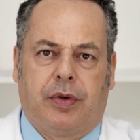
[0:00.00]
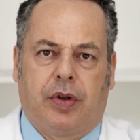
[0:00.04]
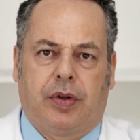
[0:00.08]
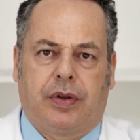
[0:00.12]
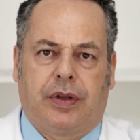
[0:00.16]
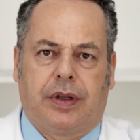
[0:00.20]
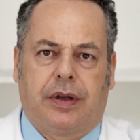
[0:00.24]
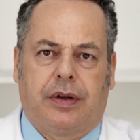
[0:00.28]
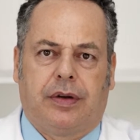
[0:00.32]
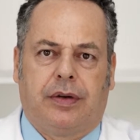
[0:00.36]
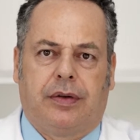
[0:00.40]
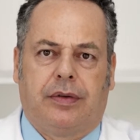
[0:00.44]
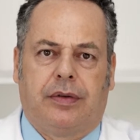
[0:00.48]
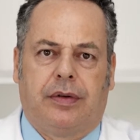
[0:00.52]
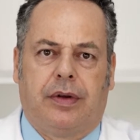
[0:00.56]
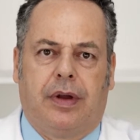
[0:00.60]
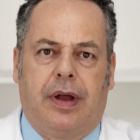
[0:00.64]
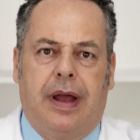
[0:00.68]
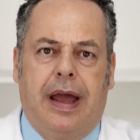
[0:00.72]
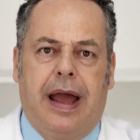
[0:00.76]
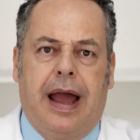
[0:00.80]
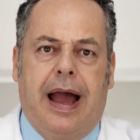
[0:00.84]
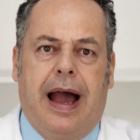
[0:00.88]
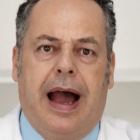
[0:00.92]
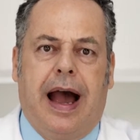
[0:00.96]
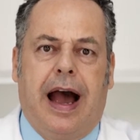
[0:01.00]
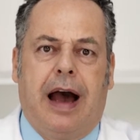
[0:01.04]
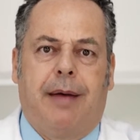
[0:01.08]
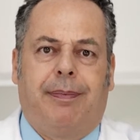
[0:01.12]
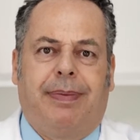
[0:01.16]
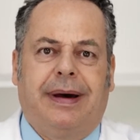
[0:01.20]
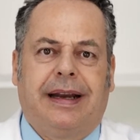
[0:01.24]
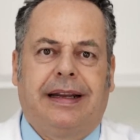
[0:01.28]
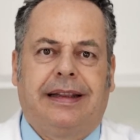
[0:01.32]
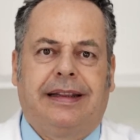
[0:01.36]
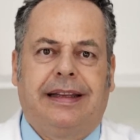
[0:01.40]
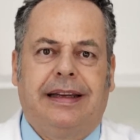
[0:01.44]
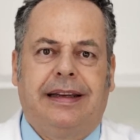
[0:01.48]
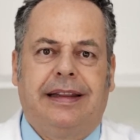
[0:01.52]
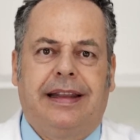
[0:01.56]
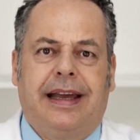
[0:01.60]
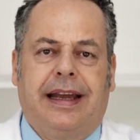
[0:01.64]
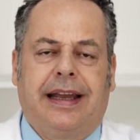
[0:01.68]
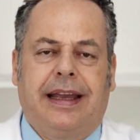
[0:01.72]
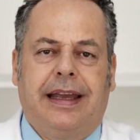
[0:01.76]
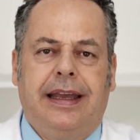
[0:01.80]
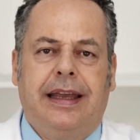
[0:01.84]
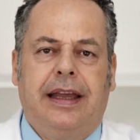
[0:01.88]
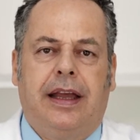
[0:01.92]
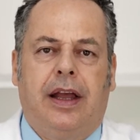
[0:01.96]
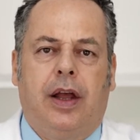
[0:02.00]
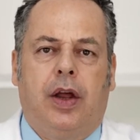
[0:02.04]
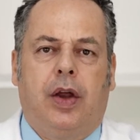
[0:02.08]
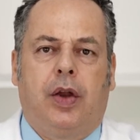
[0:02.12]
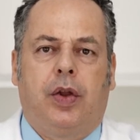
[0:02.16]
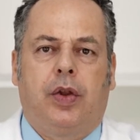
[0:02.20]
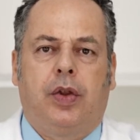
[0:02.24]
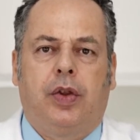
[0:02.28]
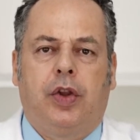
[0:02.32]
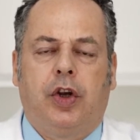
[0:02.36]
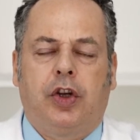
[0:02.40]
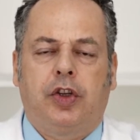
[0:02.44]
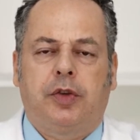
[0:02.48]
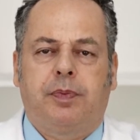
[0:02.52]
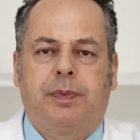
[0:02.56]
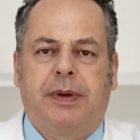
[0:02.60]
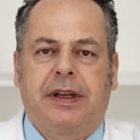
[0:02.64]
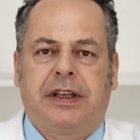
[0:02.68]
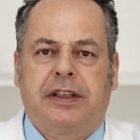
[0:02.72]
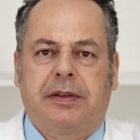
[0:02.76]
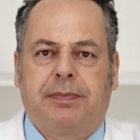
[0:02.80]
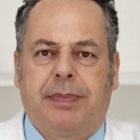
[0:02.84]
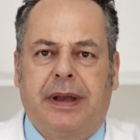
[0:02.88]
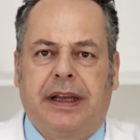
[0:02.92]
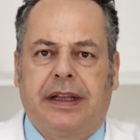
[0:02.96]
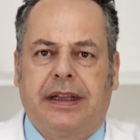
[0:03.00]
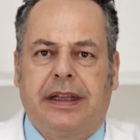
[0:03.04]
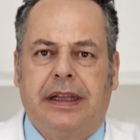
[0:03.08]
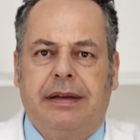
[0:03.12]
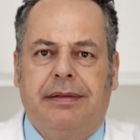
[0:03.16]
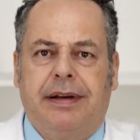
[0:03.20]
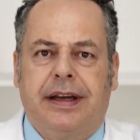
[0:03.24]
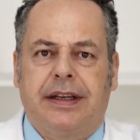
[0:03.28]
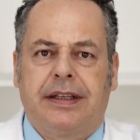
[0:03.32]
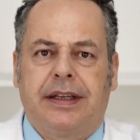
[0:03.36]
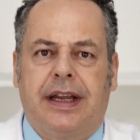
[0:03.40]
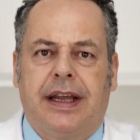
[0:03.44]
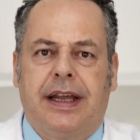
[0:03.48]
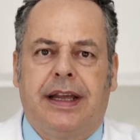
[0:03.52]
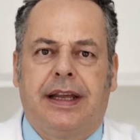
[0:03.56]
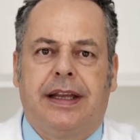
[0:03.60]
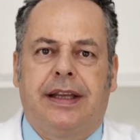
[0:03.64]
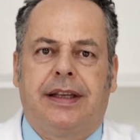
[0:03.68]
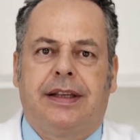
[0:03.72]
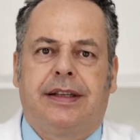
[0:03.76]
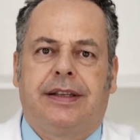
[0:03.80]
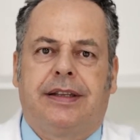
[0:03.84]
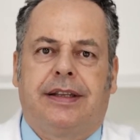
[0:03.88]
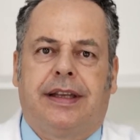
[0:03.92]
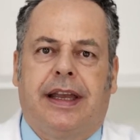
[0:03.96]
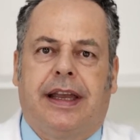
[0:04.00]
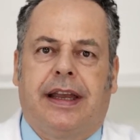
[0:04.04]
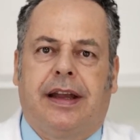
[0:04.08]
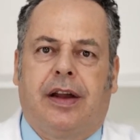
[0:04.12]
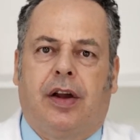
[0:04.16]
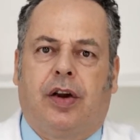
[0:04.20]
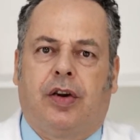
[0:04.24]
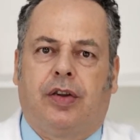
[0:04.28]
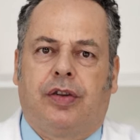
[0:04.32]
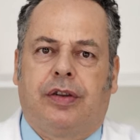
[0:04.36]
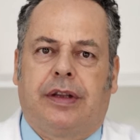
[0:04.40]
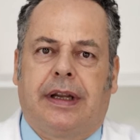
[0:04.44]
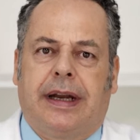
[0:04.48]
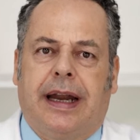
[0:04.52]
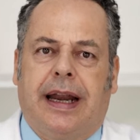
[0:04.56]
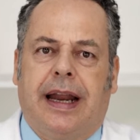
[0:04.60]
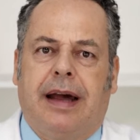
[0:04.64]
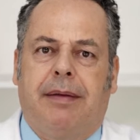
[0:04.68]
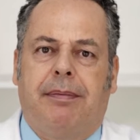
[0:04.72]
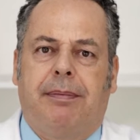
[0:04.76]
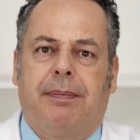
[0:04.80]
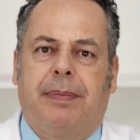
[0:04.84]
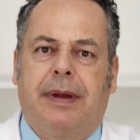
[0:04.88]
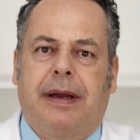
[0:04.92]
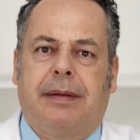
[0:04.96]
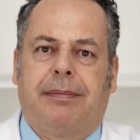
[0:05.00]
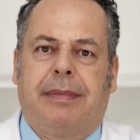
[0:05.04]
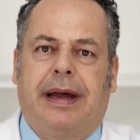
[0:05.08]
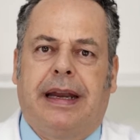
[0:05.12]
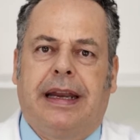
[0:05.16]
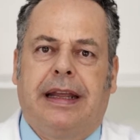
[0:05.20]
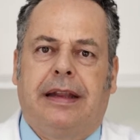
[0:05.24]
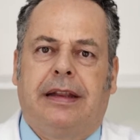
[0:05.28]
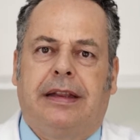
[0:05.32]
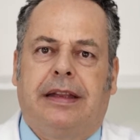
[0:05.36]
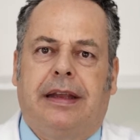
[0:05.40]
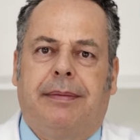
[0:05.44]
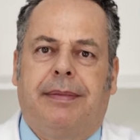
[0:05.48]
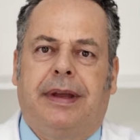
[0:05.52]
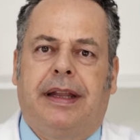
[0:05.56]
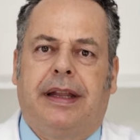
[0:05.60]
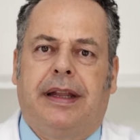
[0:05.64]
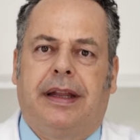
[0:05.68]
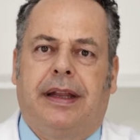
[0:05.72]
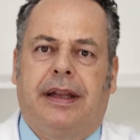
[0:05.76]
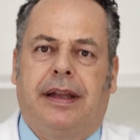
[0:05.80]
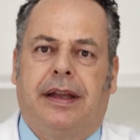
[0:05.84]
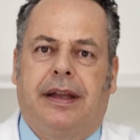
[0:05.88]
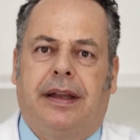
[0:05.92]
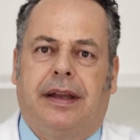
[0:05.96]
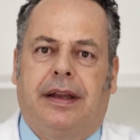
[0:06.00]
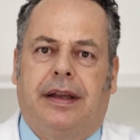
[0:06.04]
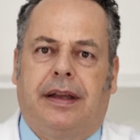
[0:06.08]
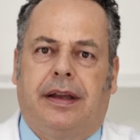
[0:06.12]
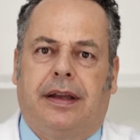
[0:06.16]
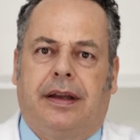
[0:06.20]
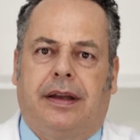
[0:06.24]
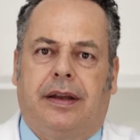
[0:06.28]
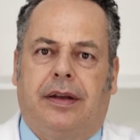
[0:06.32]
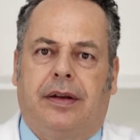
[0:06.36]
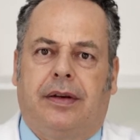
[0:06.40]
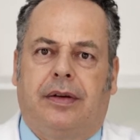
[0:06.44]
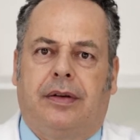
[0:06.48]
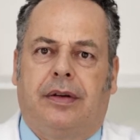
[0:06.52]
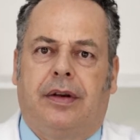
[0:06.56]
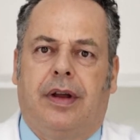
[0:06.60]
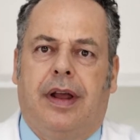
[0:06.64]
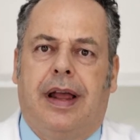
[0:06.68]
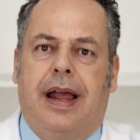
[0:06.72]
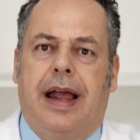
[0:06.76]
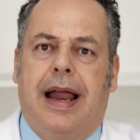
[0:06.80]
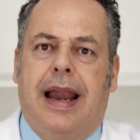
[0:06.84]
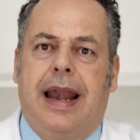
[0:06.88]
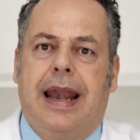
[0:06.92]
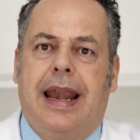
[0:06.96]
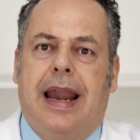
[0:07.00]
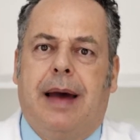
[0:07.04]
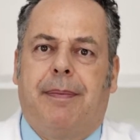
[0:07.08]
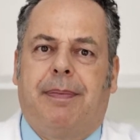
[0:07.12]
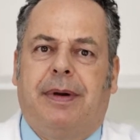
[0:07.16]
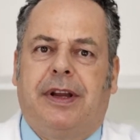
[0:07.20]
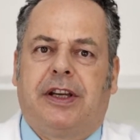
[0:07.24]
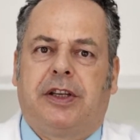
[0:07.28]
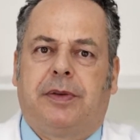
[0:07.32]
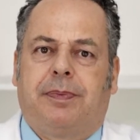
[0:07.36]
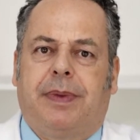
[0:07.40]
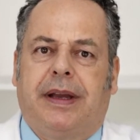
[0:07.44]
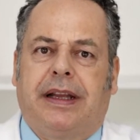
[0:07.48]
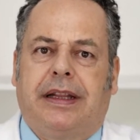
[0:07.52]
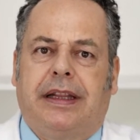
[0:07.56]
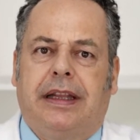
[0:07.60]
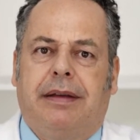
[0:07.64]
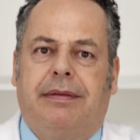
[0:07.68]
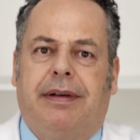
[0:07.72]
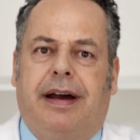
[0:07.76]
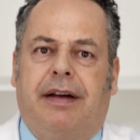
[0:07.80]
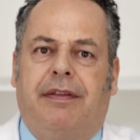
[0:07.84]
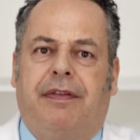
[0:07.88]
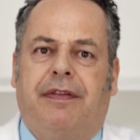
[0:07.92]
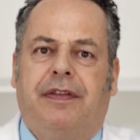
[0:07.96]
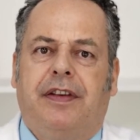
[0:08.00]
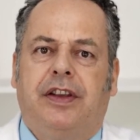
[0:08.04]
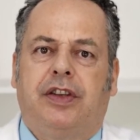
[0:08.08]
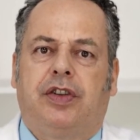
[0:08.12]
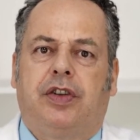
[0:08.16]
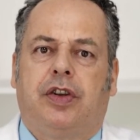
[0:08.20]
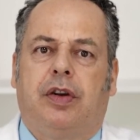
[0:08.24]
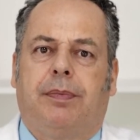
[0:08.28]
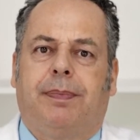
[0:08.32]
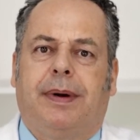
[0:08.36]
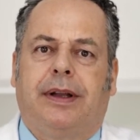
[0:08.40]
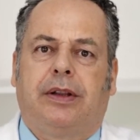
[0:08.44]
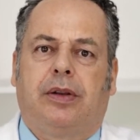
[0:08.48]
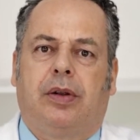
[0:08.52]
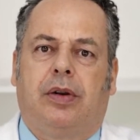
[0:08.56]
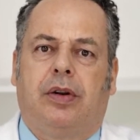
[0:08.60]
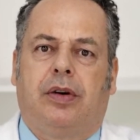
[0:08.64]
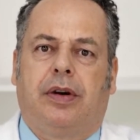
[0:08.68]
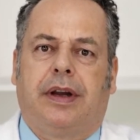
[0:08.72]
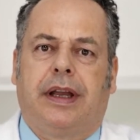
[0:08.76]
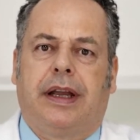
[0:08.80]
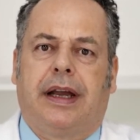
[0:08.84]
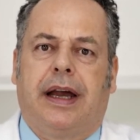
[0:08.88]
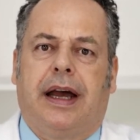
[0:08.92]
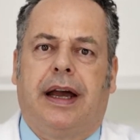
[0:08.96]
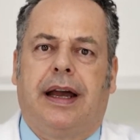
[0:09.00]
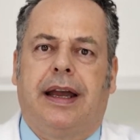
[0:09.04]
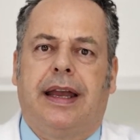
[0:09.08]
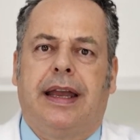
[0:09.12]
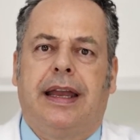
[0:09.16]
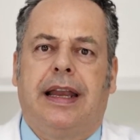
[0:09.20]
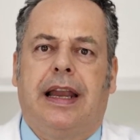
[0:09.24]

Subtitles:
in the dialectical battles between the school of Salpêtrière and the school of Nancy. This polemic, which we will deal with later,